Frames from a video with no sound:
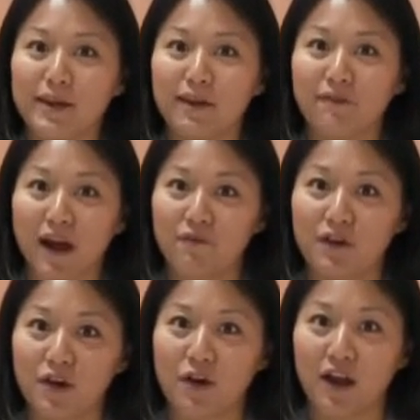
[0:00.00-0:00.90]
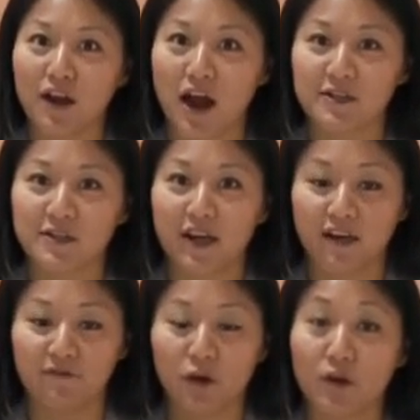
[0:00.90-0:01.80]
being vendor
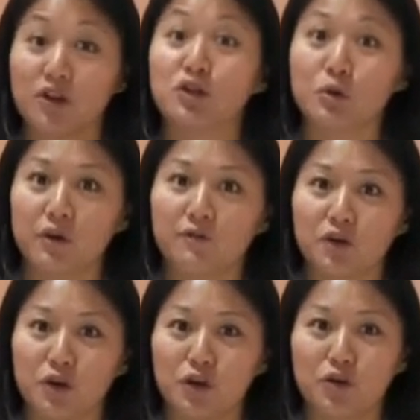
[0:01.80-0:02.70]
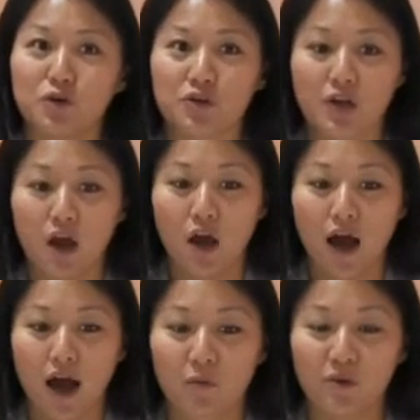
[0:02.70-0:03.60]
agnostic and very intuitive to use,
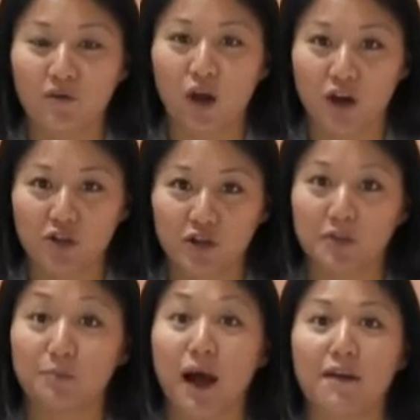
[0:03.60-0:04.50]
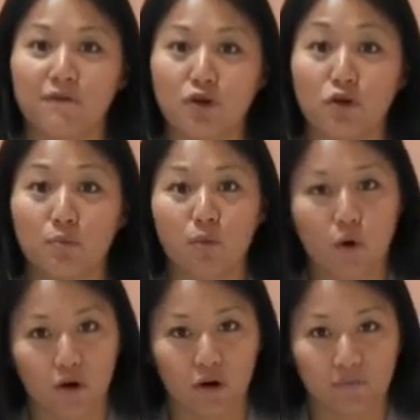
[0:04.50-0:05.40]
um, we've launched this MyVue
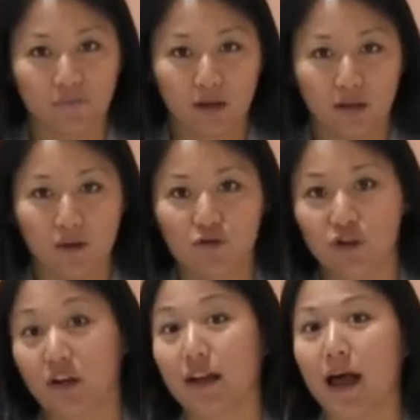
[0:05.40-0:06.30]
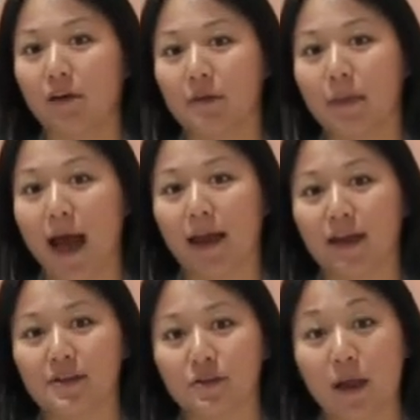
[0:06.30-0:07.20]
portal leveraging the cloud, the
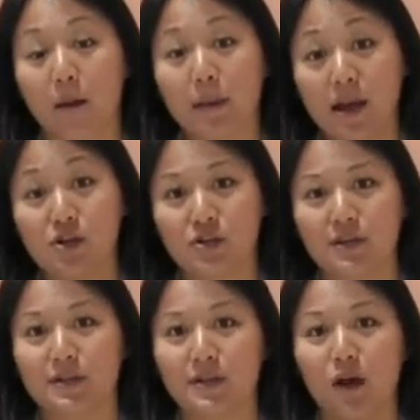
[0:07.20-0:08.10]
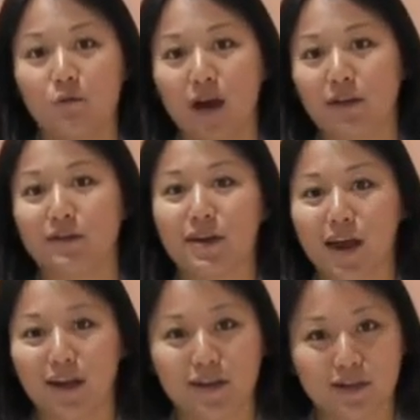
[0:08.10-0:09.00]
backend. So now patients, rather than
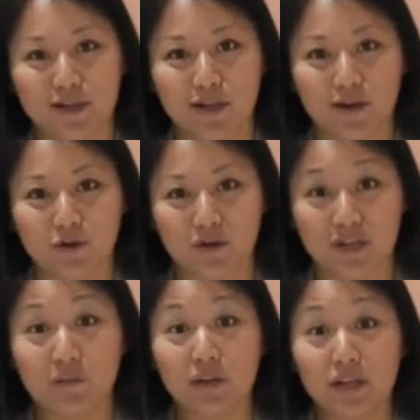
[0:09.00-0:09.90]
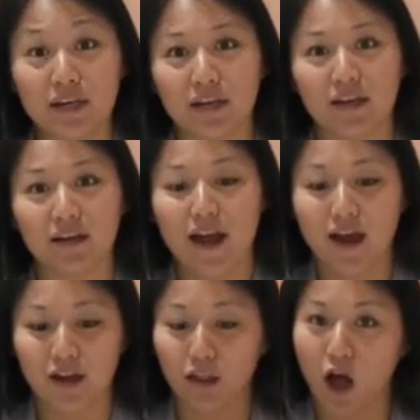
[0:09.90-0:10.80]
getting a CD or DVD,
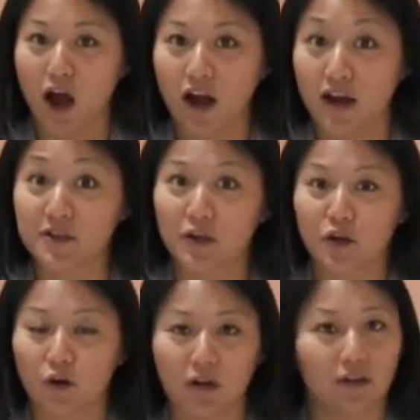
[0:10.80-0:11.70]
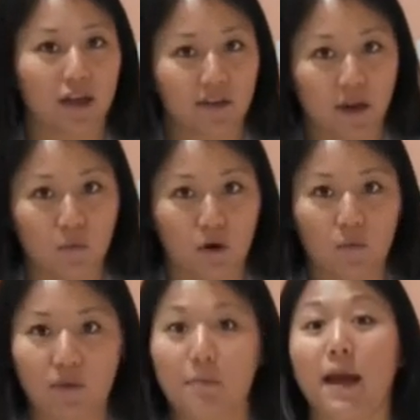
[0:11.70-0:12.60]
can log on securely like they
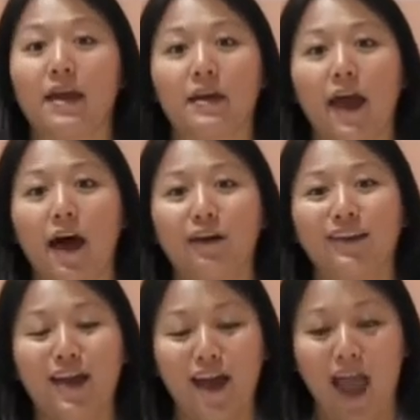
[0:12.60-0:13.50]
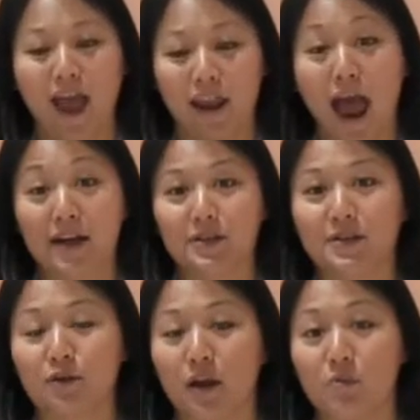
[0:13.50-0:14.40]
would with a bank account and
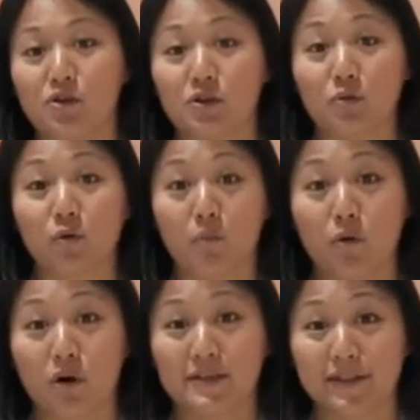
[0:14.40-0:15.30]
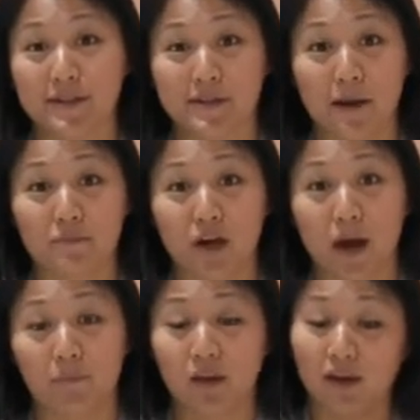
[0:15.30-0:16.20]
access their images and reports at the same
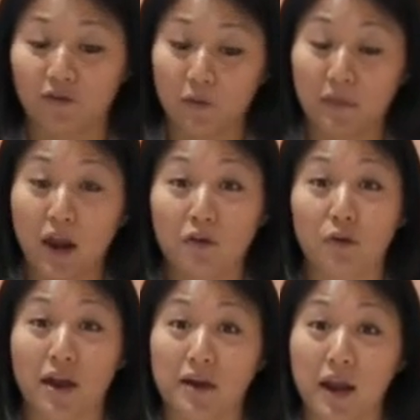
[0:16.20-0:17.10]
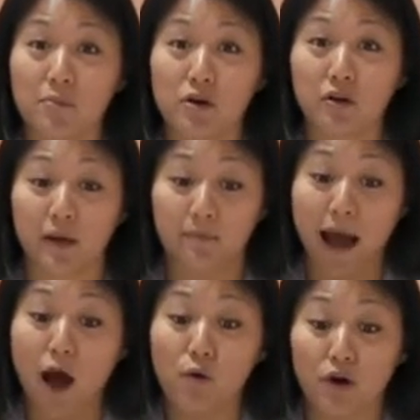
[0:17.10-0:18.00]
time. From there, they're enabled,
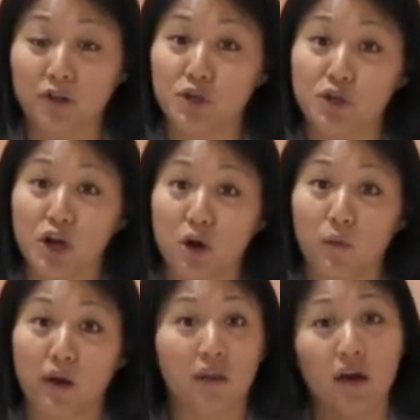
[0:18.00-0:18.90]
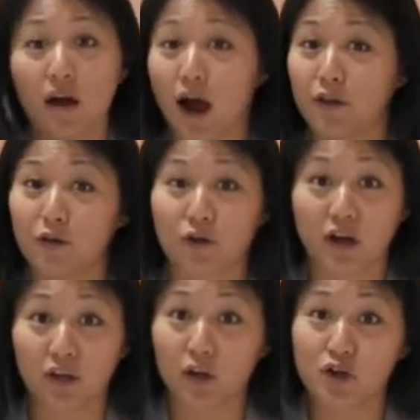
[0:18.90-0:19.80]
empowered to share with either
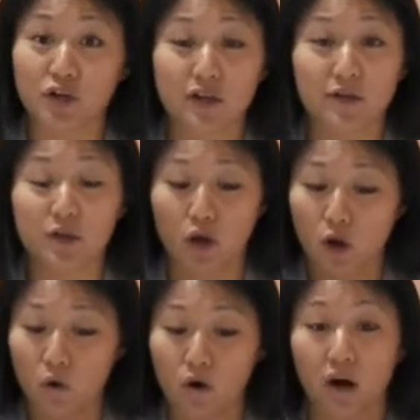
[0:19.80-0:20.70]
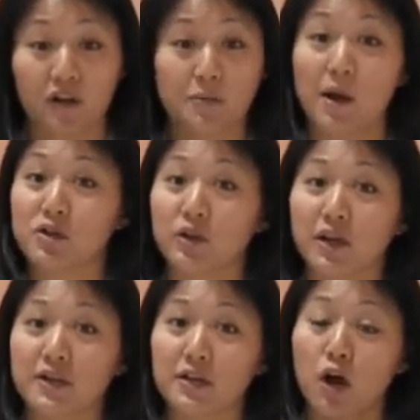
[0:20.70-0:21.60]
their clinicians or
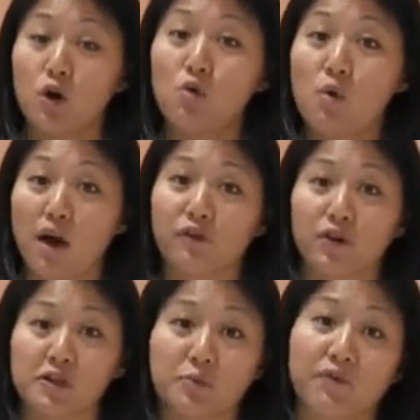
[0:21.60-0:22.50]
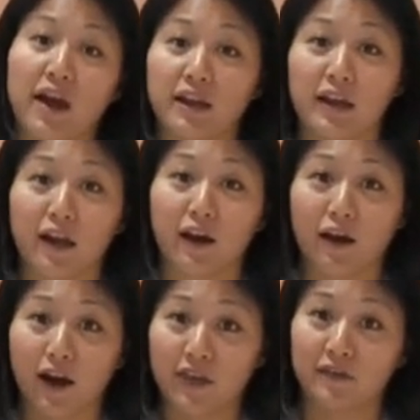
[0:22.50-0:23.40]
specialists, whoever is providing
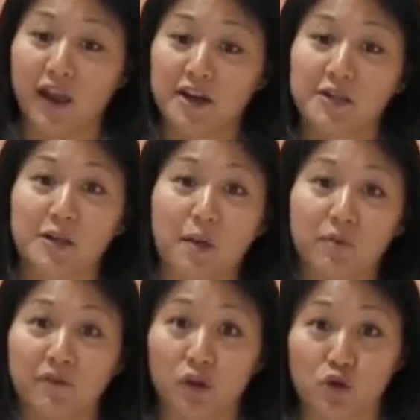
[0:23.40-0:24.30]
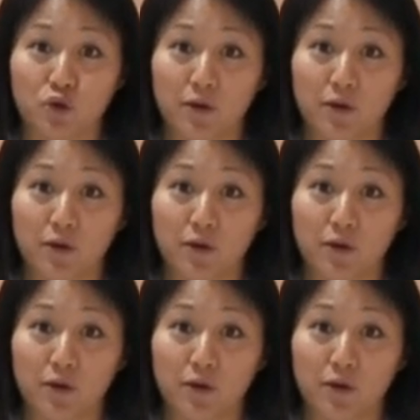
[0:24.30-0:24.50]
care at the next step of their